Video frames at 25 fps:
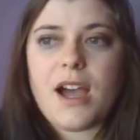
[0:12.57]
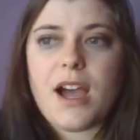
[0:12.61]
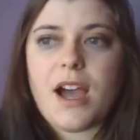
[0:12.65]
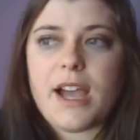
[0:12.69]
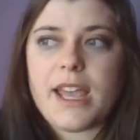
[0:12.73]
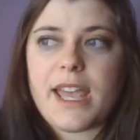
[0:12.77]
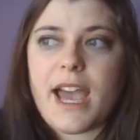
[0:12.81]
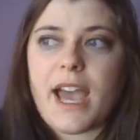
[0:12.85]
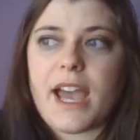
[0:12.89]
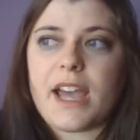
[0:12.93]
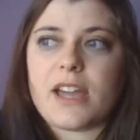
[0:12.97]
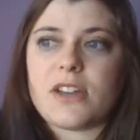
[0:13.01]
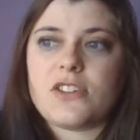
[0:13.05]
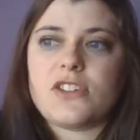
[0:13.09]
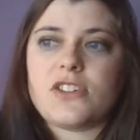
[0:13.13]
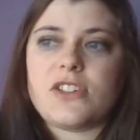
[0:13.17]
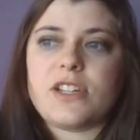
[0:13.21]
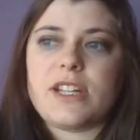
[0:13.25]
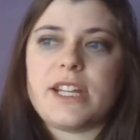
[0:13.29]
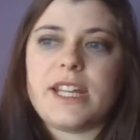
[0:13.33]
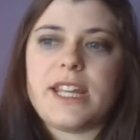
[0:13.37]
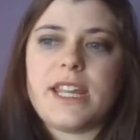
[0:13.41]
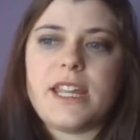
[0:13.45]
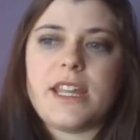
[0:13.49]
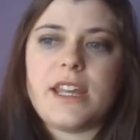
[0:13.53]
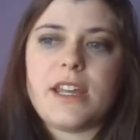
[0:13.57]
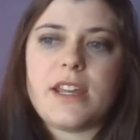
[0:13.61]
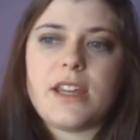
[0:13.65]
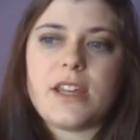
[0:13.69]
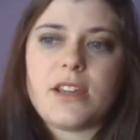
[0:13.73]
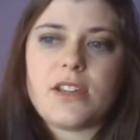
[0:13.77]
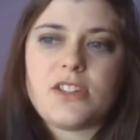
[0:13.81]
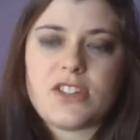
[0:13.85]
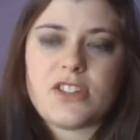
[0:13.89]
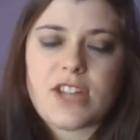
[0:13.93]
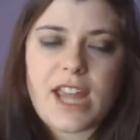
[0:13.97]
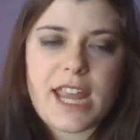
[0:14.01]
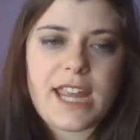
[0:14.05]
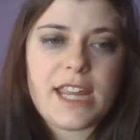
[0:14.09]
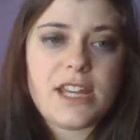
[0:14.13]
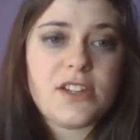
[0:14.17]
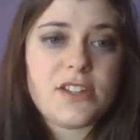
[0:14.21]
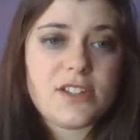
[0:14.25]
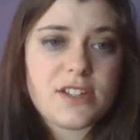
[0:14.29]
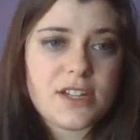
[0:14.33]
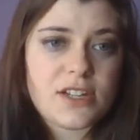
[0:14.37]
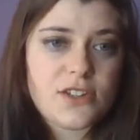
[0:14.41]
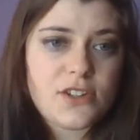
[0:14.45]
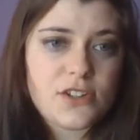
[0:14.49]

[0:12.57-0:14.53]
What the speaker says: I actually changed